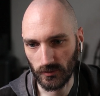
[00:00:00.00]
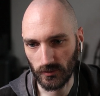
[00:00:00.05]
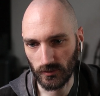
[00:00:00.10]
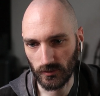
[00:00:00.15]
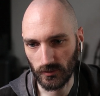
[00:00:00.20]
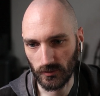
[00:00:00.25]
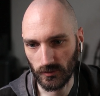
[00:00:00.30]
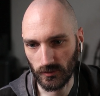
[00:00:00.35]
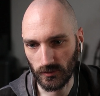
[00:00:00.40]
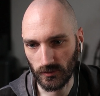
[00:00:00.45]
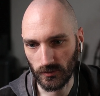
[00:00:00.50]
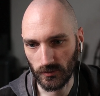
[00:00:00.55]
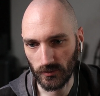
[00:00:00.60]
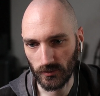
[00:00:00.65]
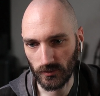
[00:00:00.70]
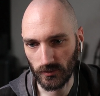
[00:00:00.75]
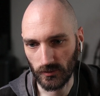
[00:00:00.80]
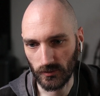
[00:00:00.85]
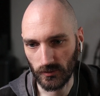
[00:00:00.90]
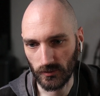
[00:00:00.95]
The flow rate in
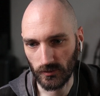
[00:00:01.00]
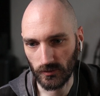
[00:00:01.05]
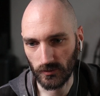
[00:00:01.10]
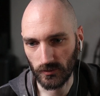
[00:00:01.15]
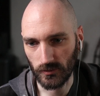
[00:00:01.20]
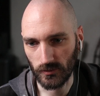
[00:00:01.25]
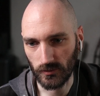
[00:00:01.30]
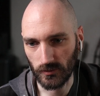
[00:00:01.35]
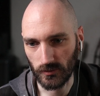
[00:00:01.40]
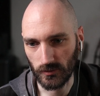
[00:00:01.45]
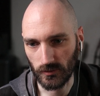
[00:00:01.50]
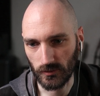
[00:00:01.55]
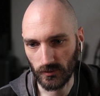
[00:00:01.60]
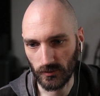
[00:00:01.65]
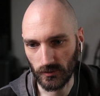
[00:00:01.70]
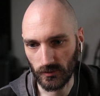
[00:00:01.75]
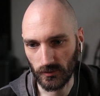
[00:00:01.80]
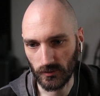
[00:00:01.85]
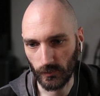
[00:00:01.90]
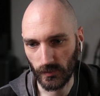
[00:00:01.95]
pipes sucks
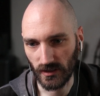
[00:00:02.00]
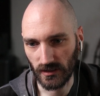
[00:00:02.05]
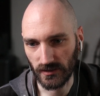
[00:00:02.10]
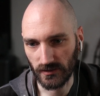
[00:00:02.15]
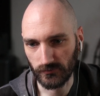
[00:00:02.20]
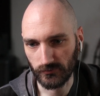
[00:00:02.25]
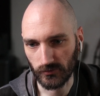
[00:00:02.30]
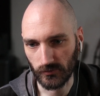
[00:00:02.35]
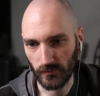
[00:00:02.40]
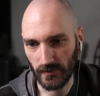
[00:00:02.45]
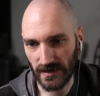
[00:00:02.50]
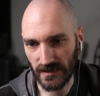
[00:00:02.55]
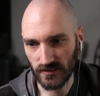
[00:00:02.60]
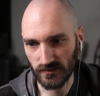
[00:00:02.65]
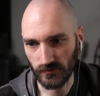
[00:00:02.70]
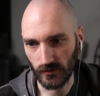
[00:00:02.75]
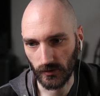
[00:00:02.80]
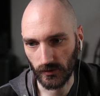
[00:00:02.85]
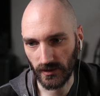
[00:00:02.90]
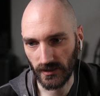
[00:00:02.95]
mostly when you build it for max
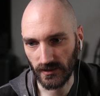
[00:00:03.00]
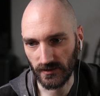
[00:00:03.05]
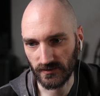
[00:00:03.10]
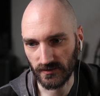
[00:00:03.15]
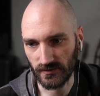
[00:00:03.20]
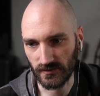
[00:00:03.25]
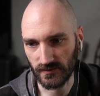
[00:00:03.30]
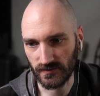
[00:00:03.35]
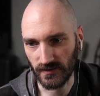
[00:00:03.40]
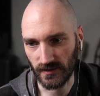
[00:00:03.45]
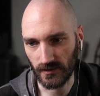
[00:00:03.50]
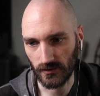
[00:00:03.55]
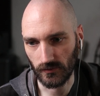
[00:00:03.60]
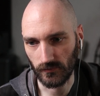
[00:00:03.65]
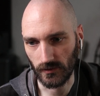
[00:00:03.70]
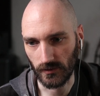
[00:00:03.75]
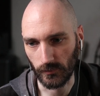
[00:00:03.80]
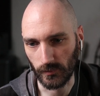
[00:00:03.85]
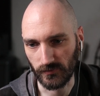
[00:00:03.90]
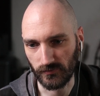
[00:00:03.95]
flow rate. Is this intended or
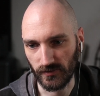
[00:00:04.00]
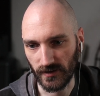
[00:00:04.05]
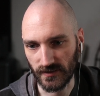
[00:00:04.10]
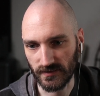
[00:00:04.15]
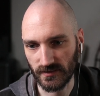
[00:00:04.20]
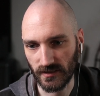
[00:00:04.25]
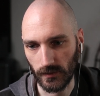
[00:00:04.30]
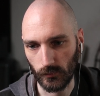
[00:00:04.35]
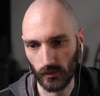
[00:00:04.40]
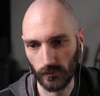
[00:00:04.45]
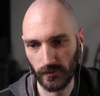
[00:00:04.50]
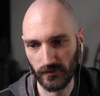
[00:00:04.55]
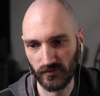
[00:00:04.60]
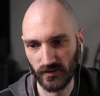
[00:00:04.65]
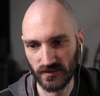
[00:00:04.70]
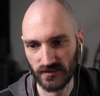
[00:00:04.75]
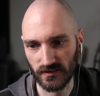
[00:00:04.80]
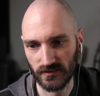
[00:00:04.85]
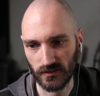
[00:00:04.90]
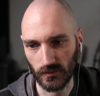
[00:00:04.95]
will it be fixed? It will be
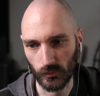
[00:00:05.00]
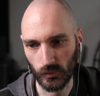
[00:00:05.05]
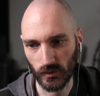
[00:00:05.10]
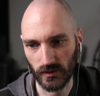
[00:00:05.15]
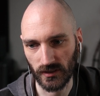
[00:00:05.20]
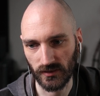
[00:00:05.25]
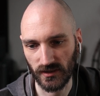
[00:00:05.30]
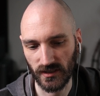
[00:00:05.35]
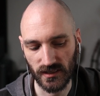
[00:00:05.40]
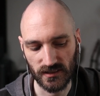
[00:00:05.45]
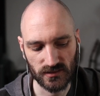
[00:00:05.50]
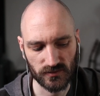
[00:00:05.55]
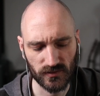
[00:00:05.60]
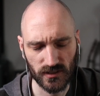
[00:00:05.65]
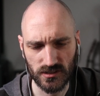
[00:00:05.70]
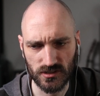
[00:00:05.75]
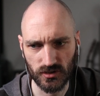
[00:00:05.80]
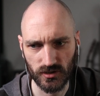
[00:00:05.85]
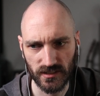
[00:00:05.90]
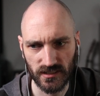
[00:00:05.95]
fixed at some point, I think. It's a
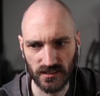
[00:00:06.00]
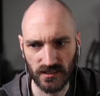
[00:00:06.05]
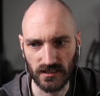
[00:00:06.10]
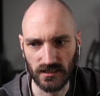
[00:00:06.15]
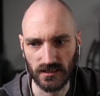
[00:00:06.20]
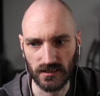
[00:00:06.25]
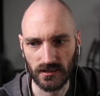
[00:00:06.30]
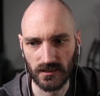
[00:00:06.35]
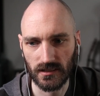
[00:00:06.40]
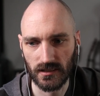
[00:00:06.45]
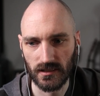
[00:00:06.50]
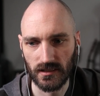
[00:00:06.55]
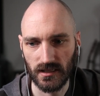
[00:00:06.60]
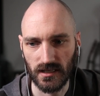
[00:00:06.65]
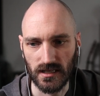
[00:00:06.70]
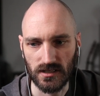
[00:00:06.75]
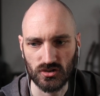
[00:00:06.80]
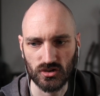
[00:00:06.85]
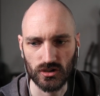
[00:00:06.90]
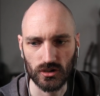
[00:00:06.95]
very tricky
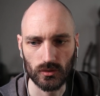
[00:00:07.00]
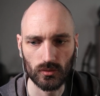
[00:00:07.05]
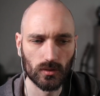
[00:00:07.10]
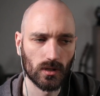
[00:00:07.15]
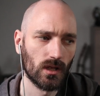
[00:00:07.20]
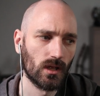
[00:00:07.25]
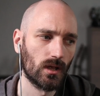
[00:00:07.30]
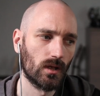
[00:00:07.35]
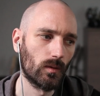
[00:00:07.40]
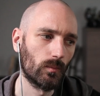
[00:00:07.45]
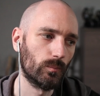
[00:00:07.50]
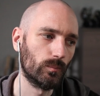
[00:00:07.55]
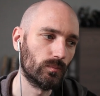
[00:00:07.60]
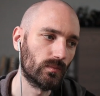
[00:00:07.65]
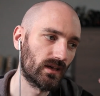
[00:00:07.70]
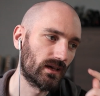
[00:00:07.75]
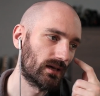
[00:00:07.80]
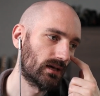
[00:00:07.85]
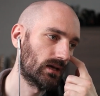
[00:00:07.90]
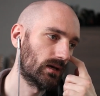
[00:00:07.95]
issue
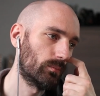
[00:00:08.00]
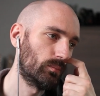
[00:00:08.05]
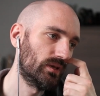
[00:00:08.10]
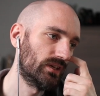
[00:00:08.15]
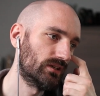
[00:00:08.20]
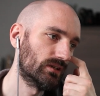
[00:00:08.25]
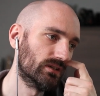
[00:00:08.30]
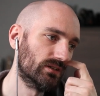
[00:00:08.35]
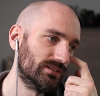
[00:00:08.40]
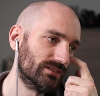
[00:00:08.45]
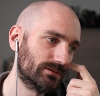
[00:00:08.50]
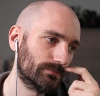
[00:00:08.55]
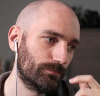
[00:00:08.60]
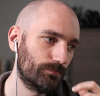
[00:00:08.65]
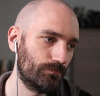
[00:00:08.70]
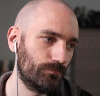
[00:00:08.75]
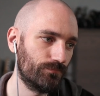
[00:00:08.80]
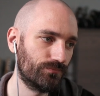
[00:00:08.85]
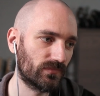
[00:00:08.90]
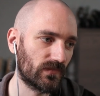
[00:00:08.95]
because
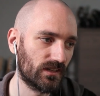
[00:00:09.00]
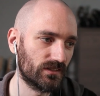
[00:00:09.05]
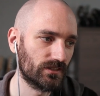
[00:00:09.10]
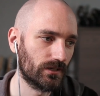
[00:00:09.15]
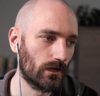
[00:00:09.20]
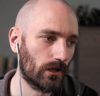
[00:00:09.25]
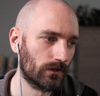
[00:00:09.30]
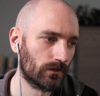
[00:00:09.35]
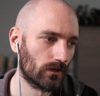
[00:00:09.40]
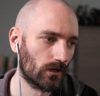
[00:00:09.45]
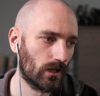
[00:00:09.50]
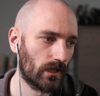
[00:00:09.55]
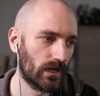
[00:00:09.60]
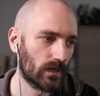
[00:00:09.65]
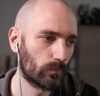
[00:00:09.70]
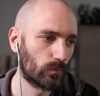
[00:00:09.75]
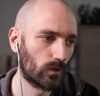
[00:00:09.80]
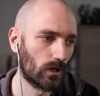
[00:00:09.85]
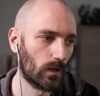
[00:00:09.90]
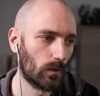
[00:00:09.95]
it's an
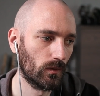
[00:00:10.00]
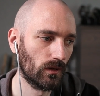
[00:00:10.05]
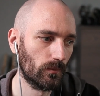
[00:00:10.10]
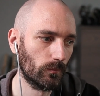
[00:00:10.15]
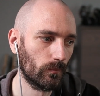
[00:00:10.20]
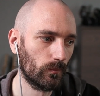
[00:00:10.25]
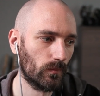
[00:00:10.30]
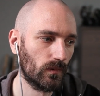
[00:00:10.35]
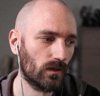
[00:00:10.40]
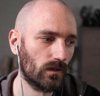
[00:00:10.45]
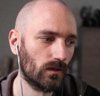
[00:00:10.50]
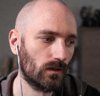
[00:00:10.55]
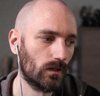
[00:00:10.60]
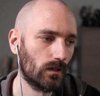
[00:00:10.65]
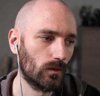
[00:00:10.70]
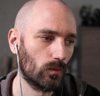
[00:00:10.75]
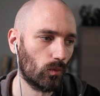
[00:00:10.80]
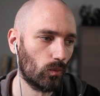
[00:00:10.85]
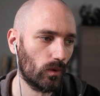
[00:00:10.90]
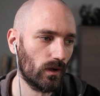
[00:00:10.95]
underlying problem
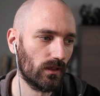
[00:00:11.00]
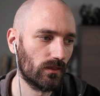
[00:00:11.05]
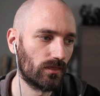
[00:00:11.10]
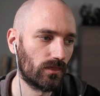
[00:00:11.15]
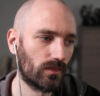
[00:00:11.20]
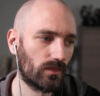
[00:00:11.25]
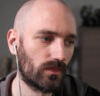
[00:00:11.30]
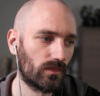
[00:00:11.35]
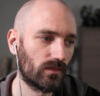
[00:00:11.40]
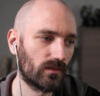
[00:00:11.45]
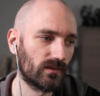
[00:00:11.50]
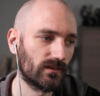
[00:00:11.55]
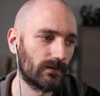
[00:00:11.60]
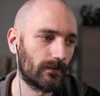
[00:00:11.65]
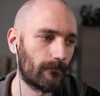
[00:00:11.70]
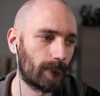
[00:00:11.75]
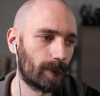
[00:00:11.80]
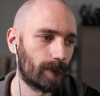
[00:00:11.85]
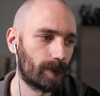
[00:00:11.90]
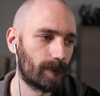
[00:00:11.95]
with
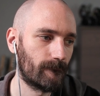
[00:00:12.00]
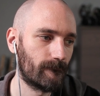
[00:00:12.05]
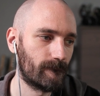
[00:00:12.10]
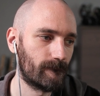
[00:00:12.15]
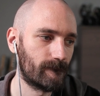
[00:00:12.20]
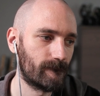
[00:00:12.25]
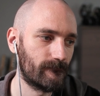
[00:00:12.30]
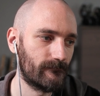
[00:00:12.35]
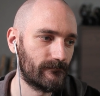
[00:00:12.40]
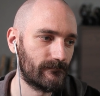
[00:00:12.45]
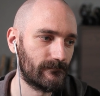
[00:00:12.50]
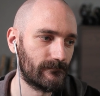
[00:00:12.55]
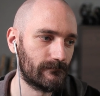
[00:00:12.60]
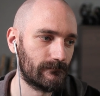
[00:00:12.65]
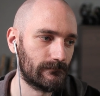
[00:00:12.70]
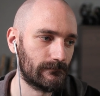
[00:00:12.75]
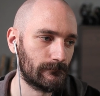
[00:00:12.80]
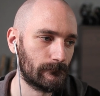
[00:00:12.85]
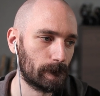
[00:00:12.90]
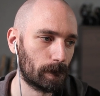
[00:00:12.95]

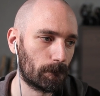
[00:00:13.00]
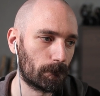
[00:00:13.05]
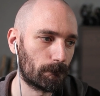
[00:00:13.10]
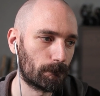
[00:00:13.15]
the